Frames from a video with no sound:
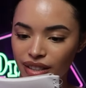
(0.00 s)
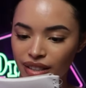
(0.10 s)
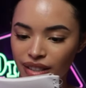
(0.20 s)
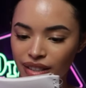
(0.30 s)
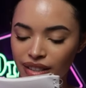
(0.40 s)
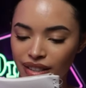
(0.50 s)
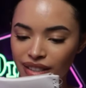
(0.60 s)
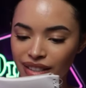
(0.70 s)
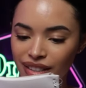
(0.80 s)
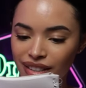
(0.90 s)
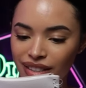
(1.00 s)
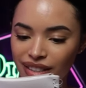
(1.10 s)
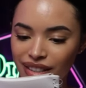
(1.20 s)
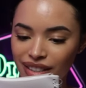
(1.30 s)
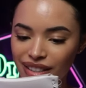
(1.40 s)

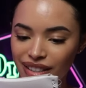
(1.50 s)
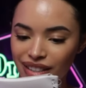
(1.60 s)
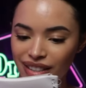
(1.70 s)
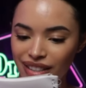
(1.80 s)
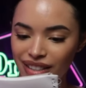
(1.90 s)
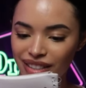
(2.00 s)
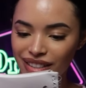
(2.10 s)
[no speech]